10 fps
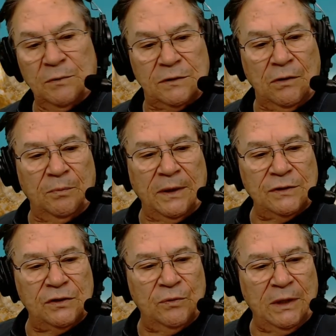to start by
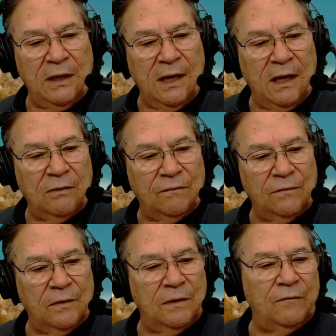zooming out
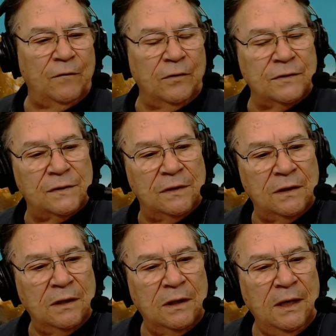first.
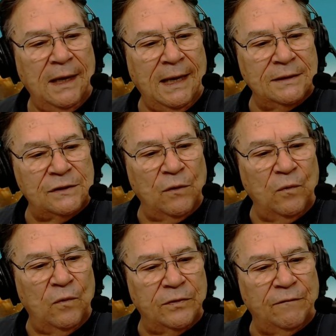And so
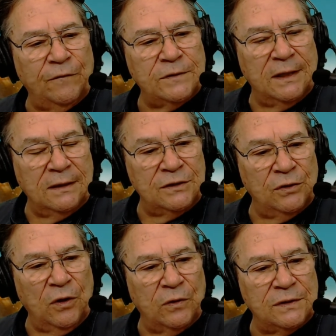the first thing that you
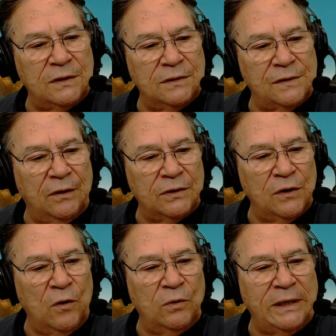noticed is there's
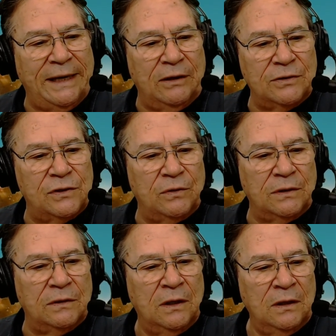no layers. You
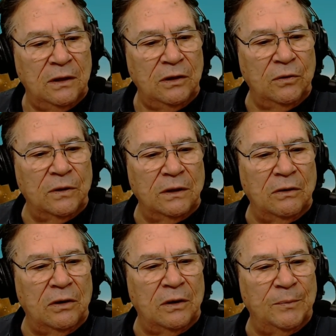can you can
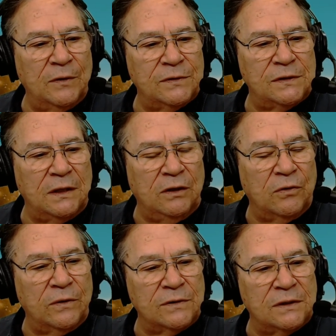almost see, you know, there's a